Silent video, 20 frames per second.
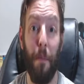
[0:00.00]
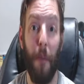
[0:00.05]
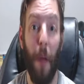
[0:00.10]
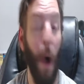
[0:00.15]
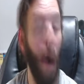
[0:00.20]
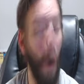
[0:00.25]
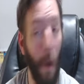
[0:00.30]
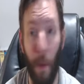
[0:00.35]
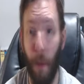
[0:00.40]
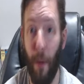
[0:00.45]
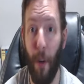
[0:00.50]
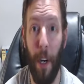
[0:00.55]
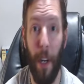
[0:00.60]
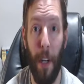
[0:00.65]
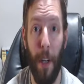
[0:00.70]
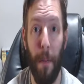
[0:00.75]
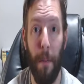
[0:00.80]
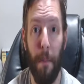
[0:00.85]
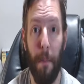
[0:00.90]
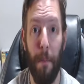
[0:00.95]
All three of
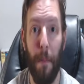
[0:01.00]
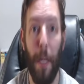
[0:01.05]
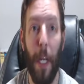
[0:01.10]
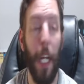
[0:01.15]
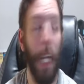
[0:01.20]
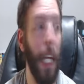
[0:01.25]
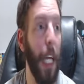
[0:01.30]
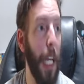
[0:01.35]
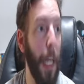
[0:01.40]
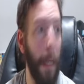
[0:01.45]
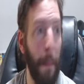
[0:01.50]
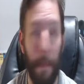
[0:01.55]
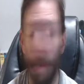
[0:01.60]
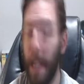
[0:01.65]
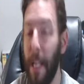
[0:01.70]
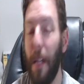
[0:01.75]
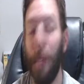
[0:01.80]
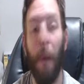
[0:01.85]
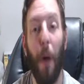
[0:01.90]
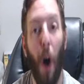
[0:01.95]
them. He can
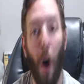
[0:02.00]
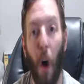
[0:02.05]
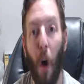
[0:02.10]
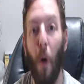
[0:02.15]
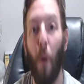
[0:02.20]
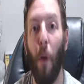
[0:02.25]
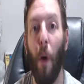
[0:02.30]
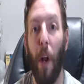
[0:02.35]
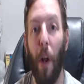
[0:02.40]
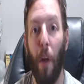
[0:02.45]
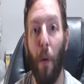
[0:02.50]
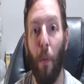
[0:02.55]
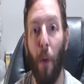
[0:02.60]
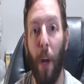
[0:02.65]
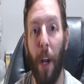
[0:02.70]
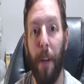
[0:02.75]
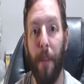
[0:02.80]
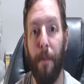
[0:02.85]
beat them all one-on-one.